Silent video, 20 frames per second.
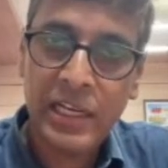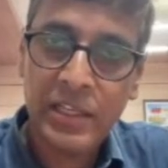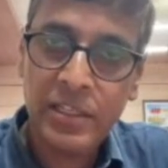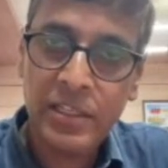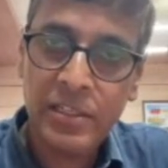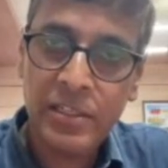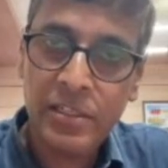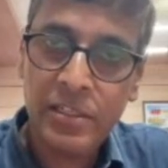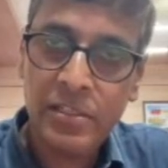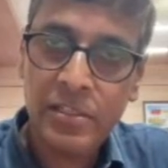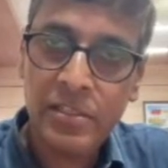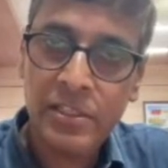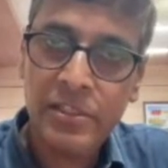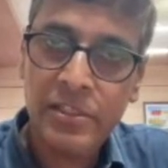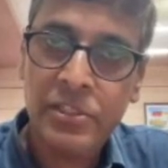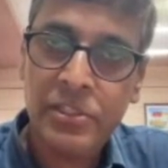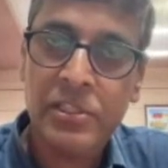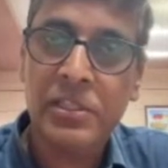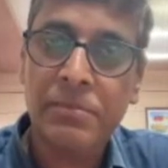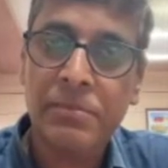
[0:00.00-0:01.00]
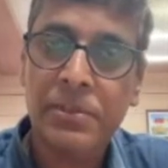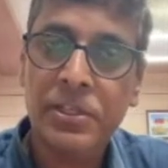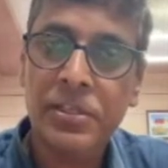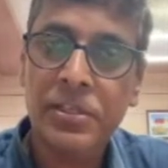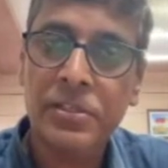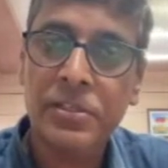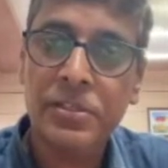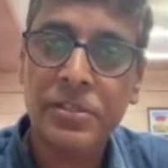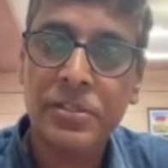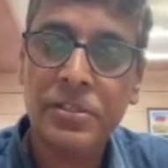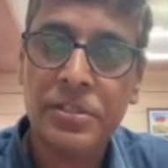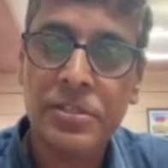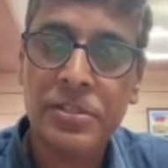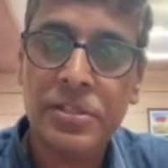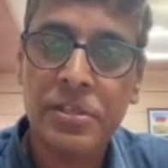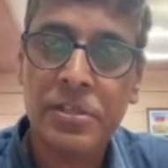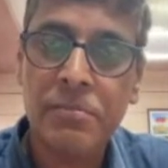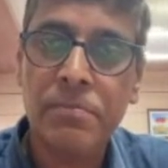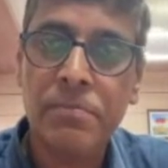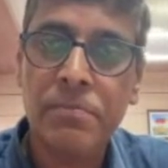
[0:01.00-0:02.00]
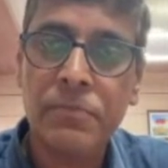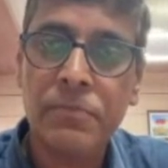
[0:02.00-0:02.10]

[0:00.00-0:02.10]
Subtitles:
Indian Regional Navigation System,